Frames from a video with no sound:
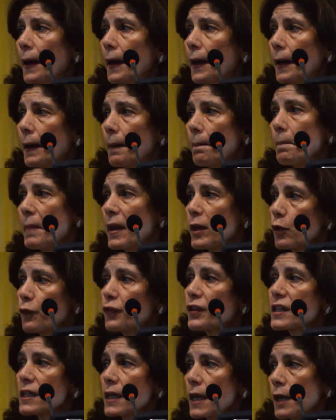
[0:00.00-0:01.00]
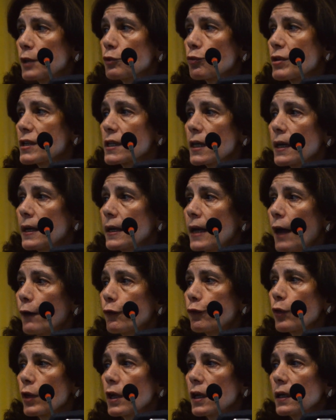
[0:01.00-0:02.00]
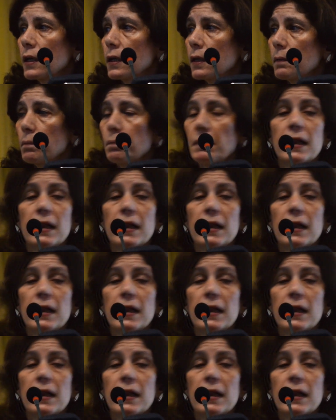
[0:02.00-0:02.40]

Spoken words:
Many of these countries are in Africa,